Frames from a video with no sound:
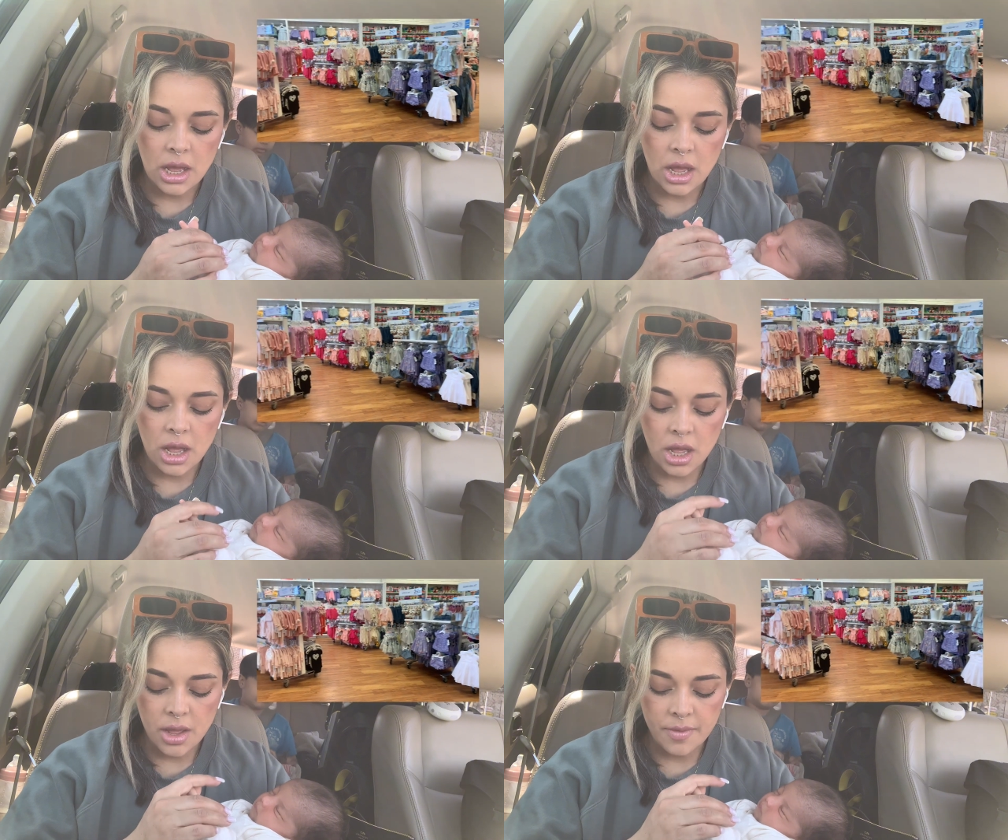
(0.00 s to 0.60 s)

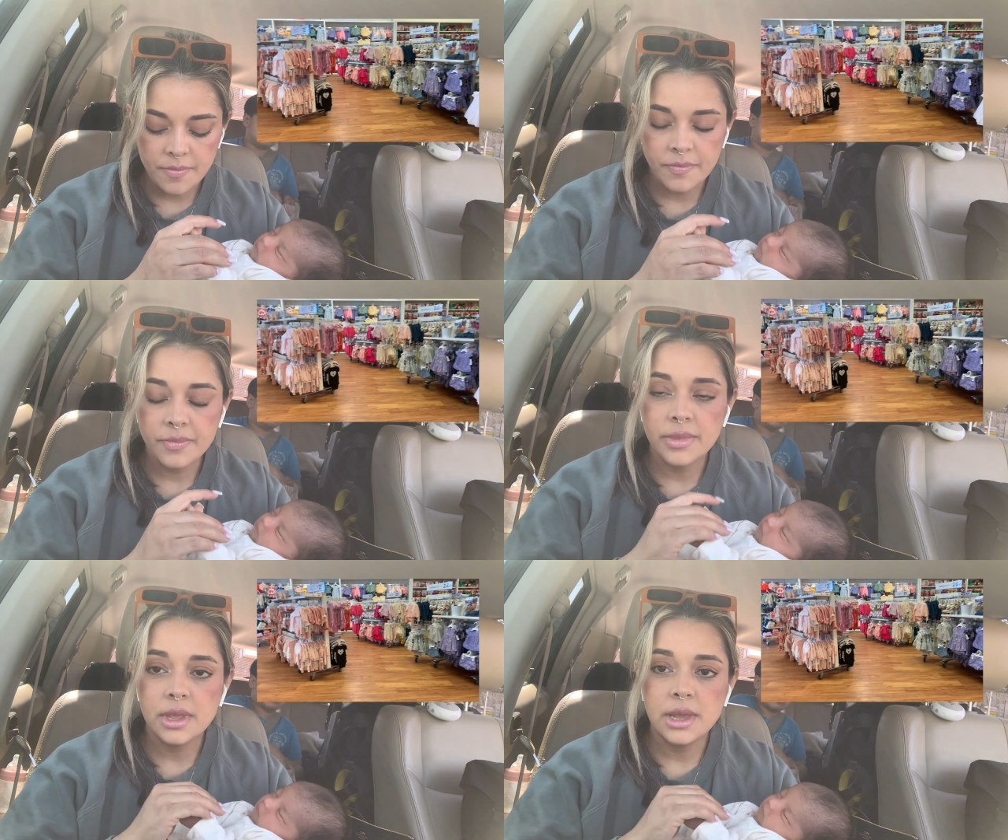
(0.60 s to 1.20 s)
Um,
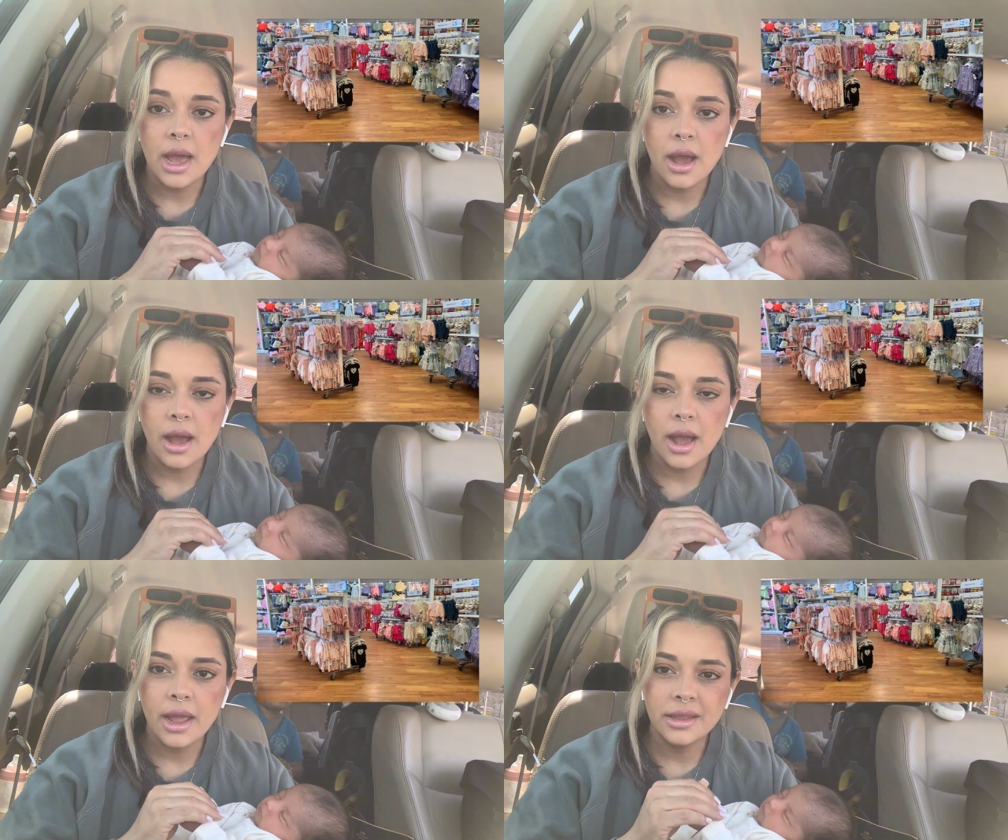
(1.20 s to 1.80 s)
yeah,
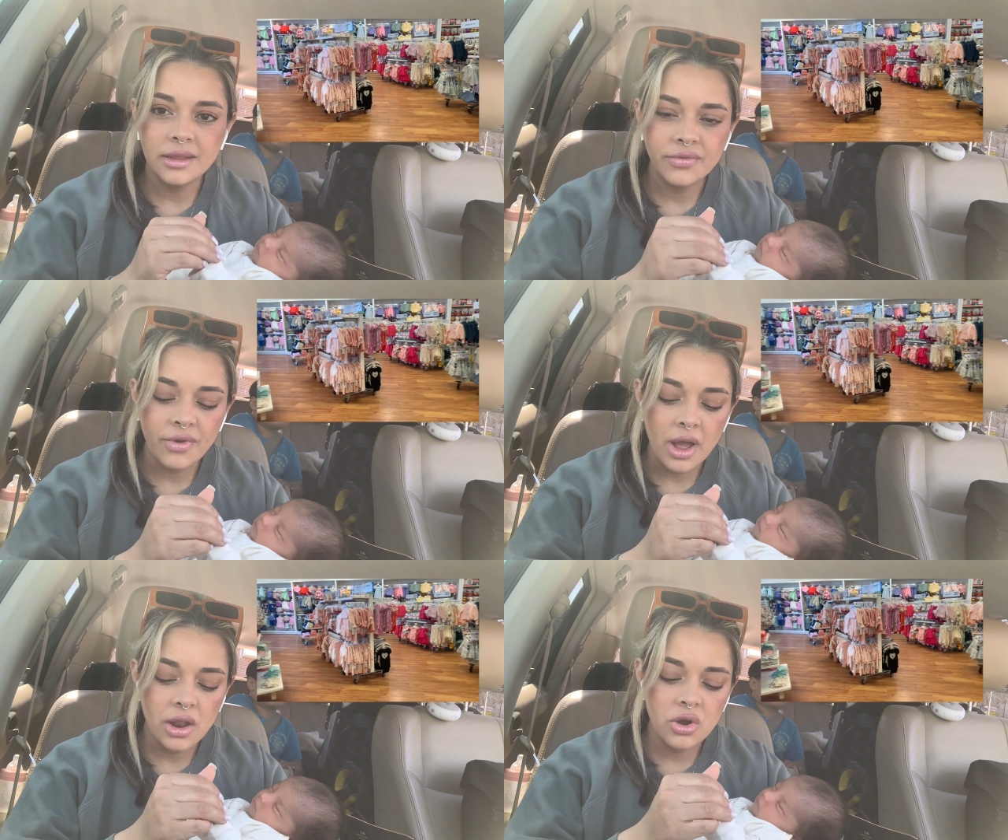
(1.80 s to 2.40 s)
I did
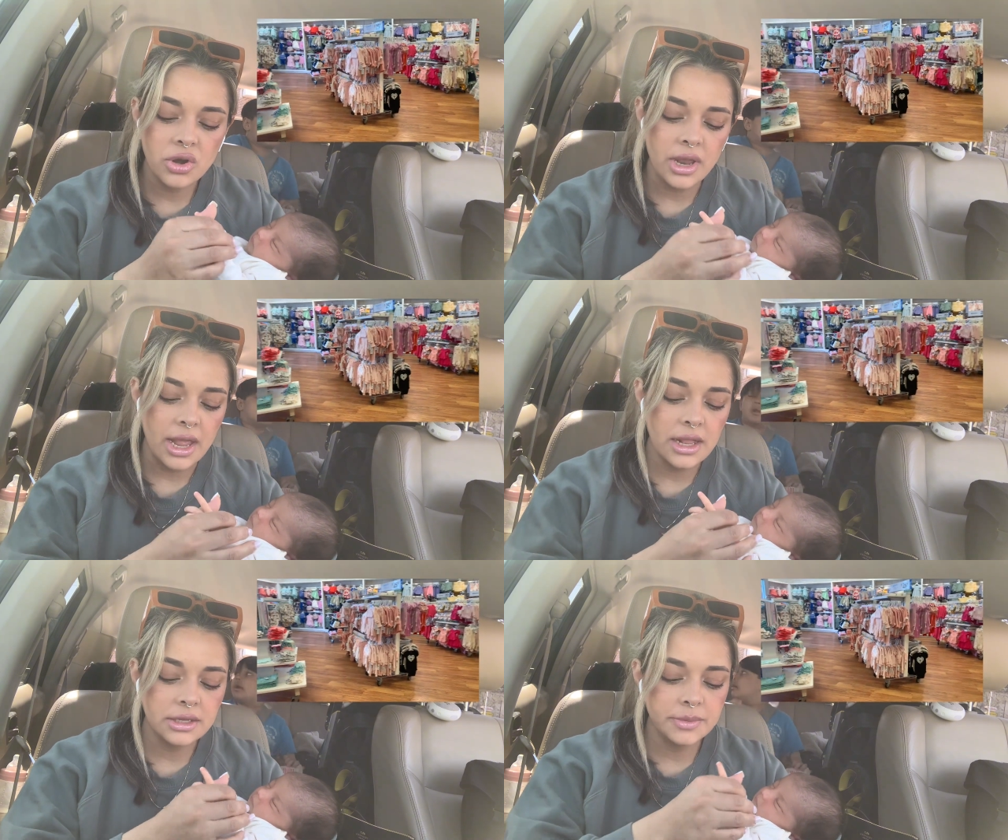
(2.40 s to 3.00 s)
file her
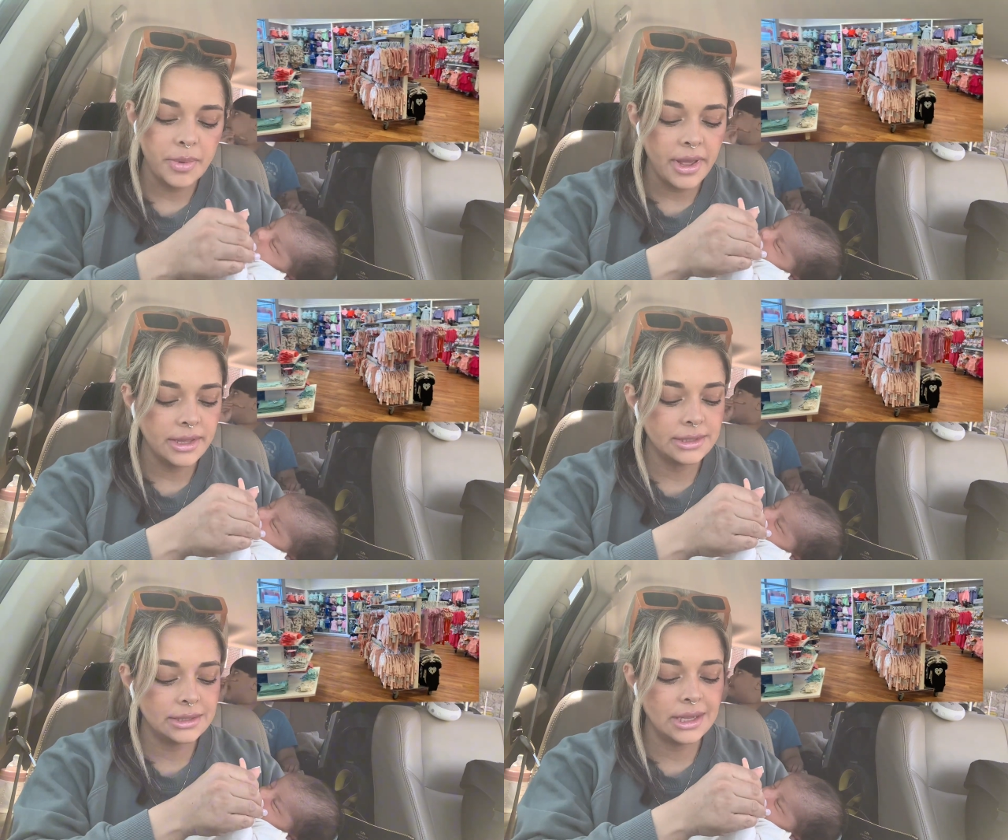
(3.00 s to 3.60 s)
nails,
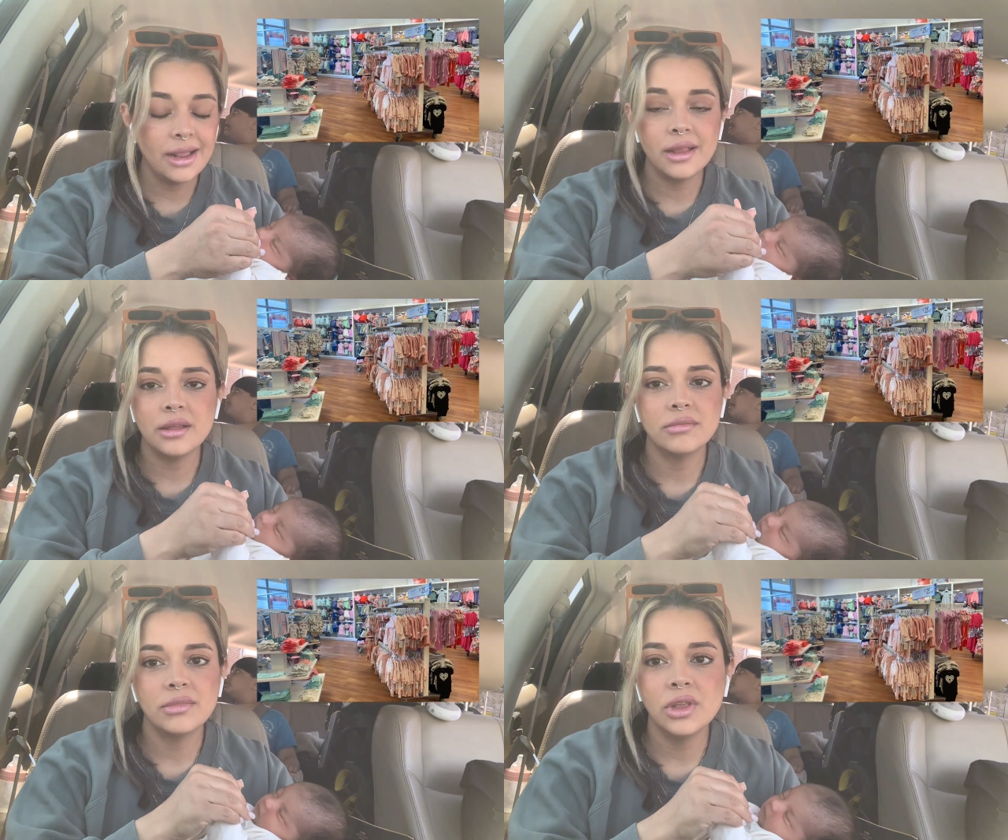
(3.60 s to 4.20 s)
but
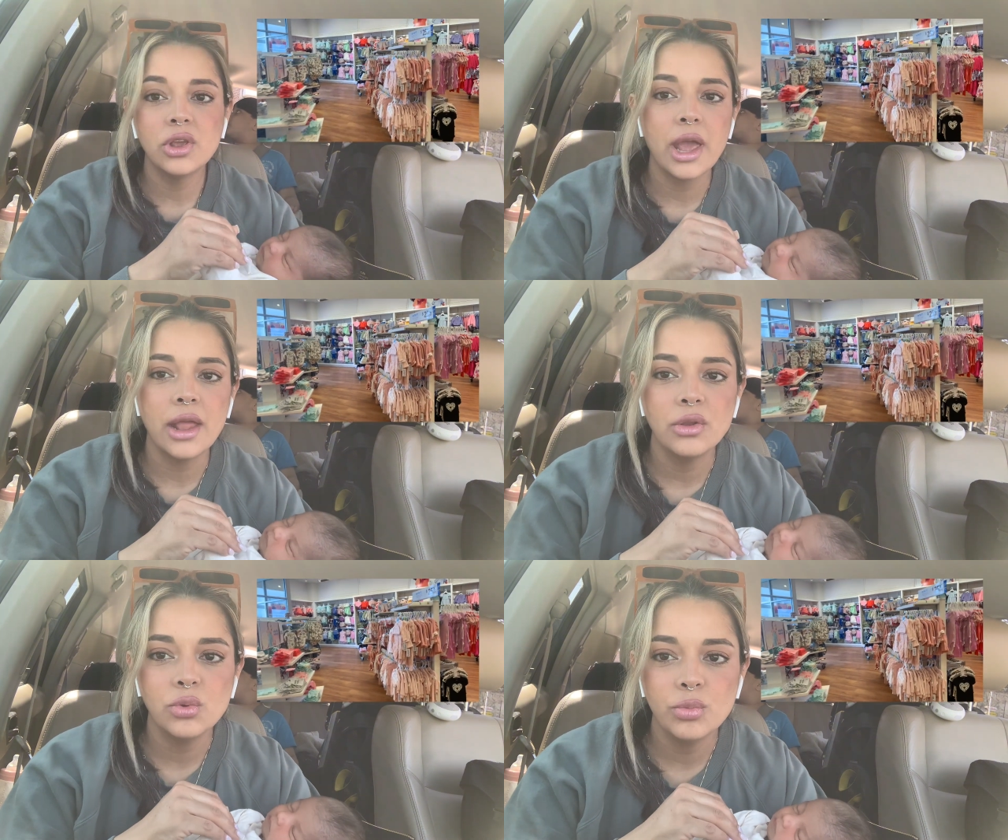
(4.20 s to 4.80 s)
still, she
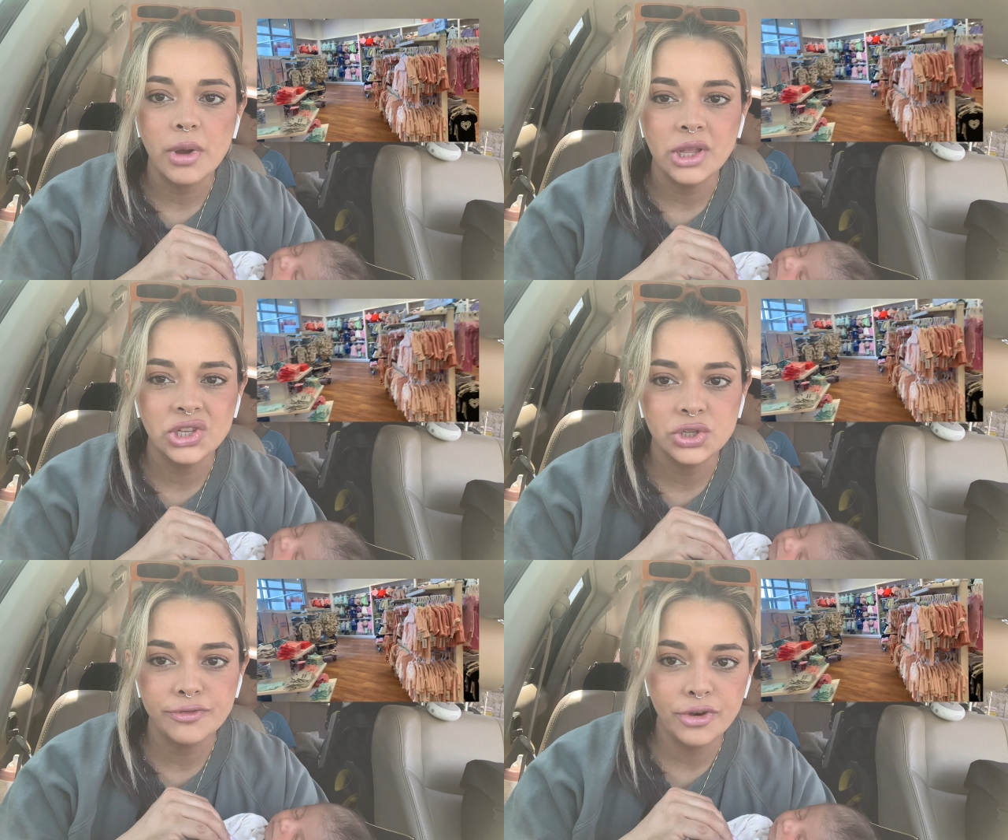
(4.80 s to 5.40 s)
can't do
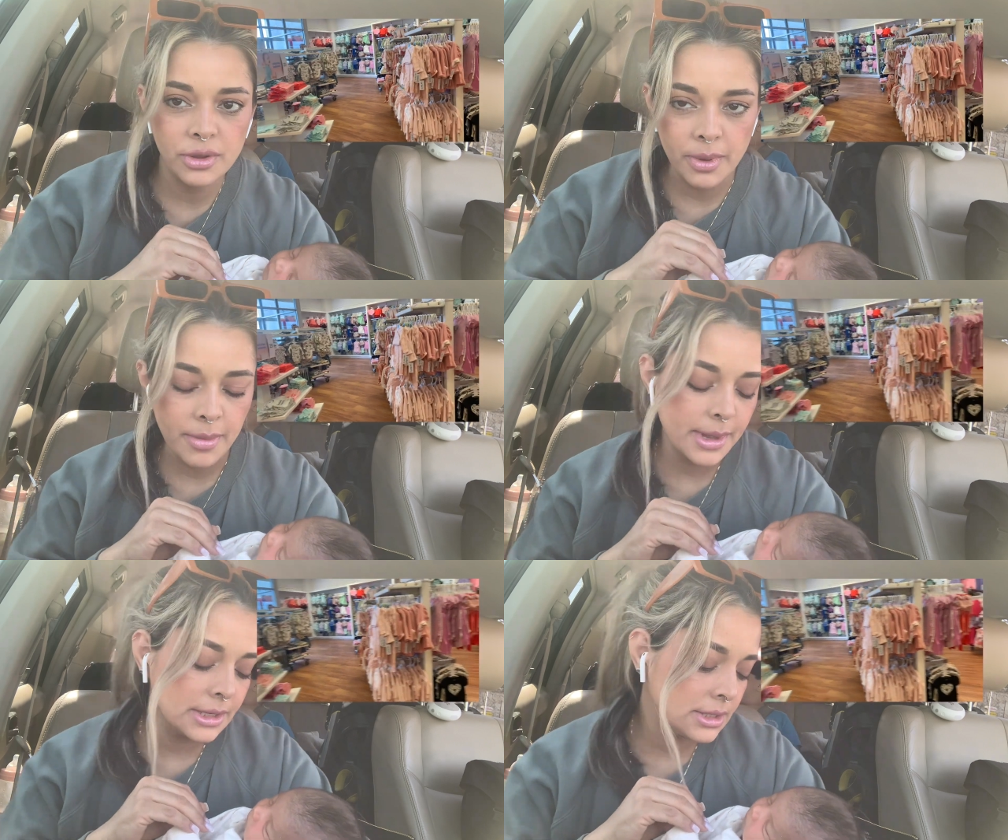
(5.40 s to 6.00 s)
much for the
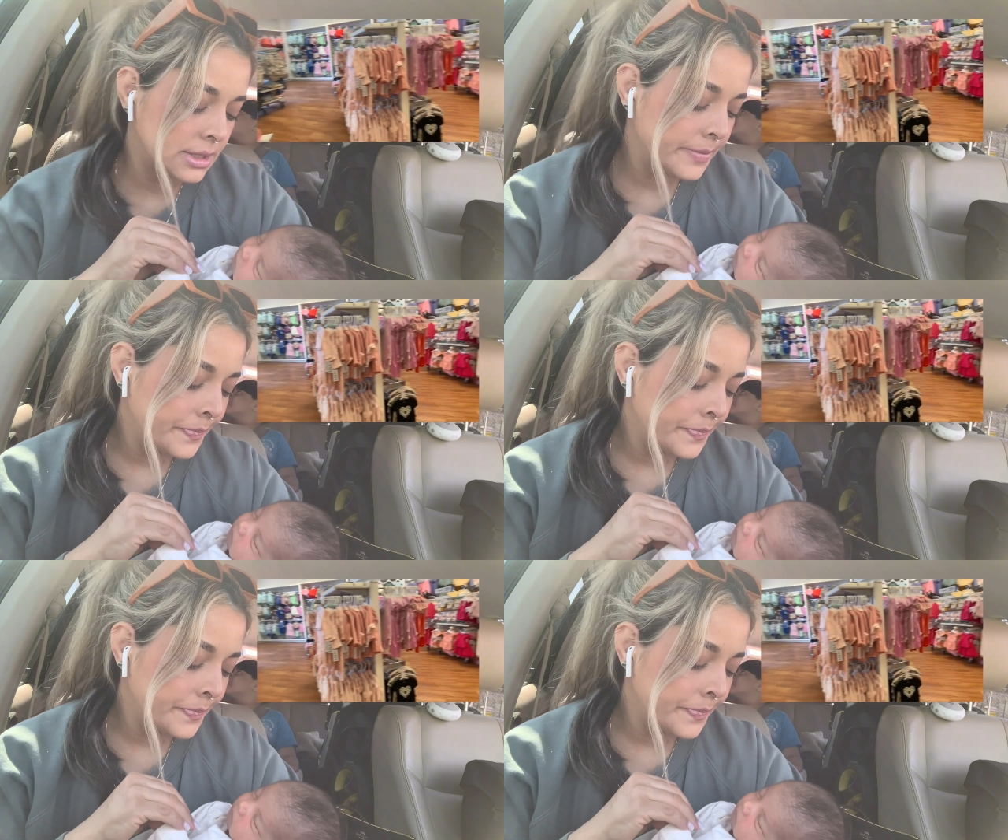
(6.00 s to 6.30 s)
babies.